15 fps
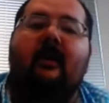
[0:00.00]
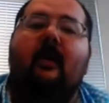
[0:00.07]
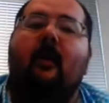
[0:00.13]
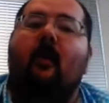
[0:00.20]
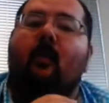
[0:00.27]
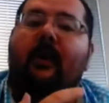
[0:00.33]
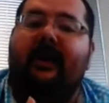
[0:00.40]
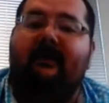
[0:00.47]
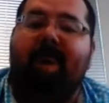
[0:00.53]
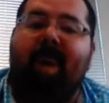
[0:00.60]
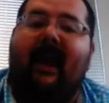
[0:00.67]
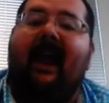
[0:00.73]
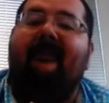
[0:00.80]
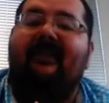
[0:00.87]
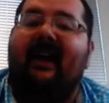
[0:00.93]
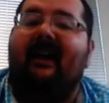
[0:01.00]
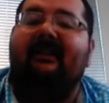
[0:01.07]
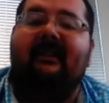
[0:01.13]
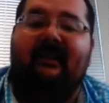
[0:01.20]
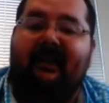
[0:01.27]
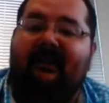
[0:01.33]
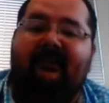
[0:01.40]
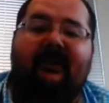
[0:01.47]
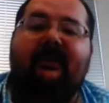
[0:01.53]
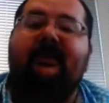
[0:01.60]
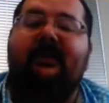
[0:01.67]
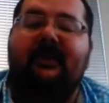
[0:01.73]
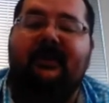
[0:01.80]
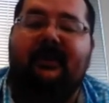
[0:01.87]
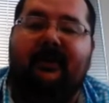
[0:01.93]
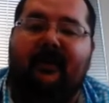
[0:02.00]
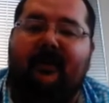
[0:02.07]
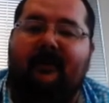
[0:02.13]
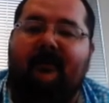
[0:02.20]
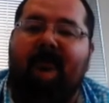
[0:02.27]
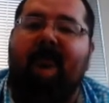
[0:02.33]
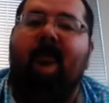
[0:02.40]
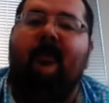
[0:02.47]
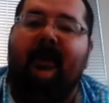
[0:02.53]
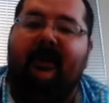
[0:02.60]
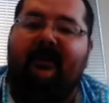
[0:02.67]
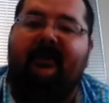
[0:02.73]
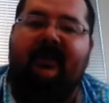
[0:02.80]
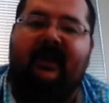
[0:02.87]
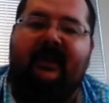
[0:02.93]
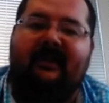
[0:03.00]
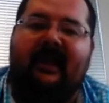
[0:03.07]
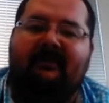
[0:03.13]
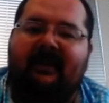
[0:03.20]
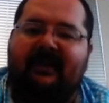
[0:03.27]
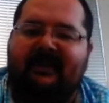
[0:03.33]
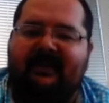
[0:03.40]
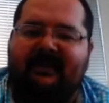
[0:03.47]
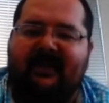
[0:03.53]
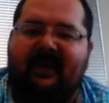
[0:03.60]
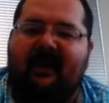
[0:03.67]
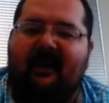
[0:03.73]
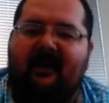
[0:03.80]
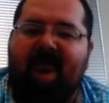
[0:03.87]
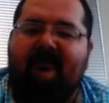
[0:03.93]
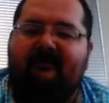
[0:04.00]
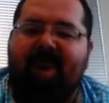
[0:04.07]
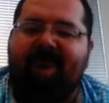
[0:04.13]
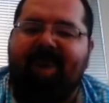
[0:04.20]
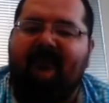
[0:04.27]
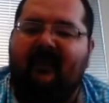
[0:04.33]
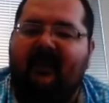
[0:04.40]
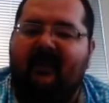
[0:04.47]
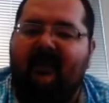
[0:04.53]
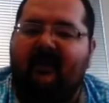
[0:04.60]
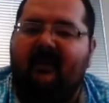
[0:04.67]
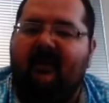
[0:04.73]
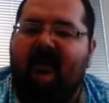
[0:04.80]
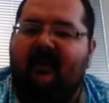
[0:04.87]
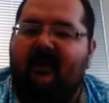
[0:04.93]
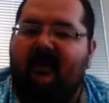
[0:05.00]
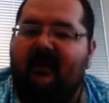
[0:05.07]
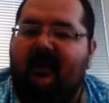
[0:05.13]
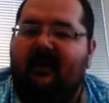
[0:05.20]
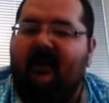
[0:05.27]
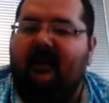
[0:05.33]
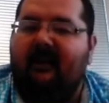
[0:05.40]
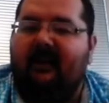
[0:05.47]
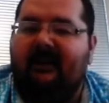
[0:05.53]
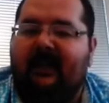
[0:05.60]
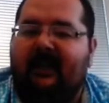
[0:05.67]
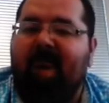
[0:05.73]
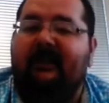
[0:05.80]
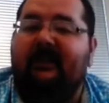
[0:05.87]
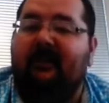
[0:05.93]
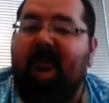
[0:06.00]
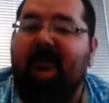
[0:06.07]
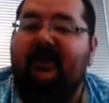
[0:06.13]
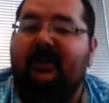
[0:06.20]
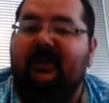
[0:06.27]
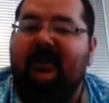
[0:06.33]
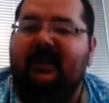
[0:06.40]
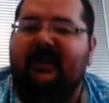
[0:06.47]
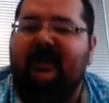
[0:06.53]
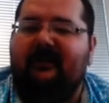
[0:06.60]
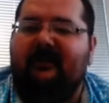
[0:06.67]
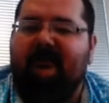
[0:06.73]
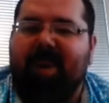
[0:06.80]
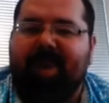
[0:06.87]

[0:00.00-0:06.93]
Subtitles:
We can have that delivered to your home with the accessories installed. And you hit return to your deal.